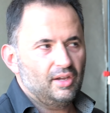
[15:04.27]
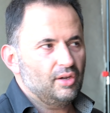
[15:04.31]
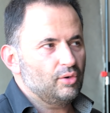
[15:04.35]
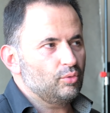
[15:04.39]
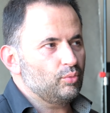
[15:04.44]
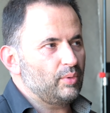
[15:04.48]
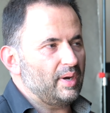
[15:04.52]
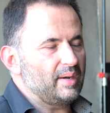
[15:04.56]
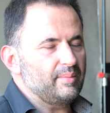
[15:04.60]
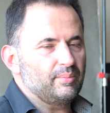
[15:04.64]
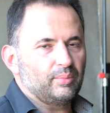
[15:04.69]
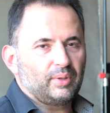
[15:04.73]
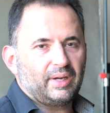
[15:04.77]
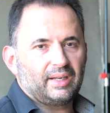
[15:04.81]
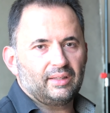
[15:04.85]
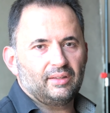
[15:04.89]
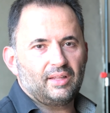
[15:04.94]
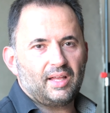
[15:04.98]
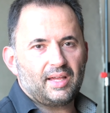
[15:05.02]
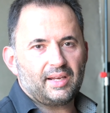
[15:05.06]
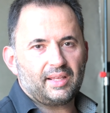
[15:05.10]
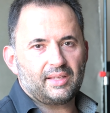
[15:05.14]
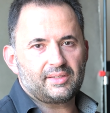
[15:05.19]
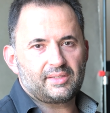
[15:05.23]
Rembrant
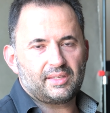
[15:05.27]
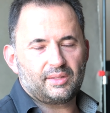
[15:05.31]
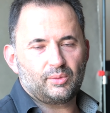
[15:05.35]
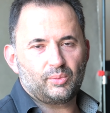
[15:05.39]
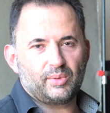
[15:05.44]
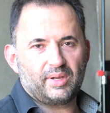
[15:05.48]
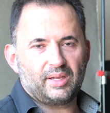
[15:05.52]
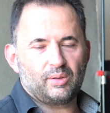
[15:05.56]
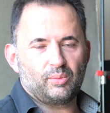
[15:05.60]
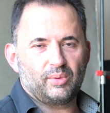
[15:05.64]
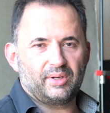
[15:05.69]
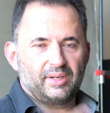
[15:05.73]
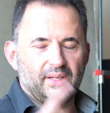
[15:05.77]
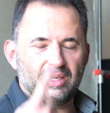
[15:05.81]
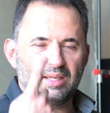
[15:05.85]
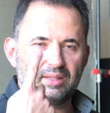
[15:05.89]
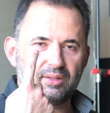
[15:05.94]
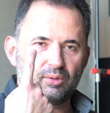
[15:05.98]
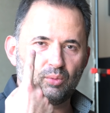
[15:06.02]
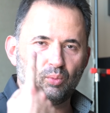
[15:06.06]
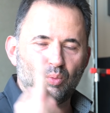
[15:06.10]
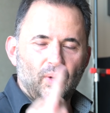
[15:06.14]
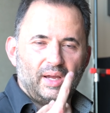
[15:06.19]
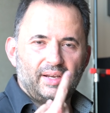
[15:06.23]
lighting is when
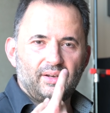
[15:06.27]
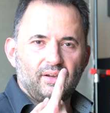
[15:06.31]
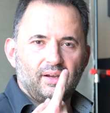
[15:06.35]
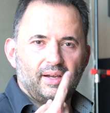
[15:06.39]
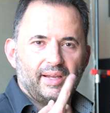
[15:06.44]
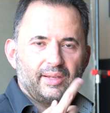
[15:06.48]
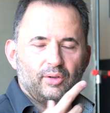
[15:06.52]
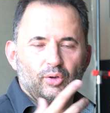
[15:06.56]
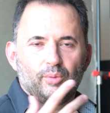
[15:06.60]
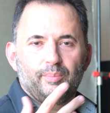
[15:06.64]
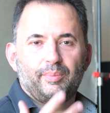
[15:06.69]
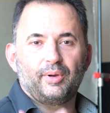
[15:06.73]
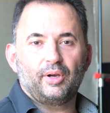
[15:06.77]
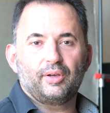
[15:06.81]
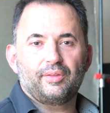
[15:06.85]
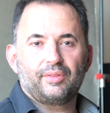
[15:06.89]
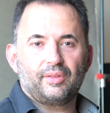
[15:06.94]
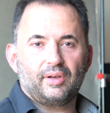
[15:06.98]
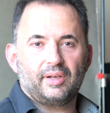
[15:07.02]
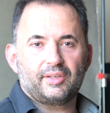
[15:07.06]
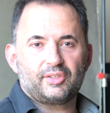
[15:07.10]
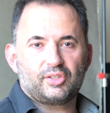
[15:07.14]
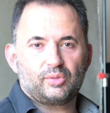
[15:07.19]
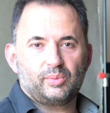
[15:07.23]
either one eye or
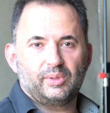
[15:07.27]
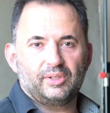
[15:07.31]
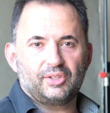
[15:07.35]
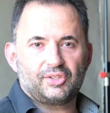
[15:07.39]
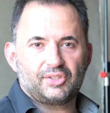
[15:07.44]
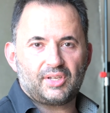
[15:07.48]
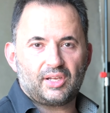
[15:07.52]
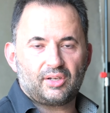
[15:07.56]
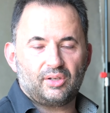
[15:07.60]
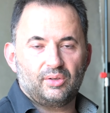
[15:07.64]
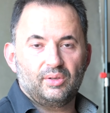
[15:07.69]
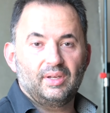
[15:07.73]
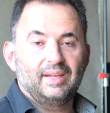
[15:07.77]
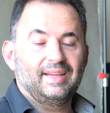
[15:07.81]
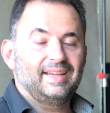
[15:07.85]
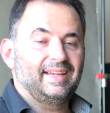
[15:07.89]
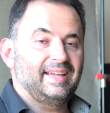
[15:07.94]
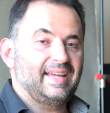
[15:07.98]
both eyes are in shadow,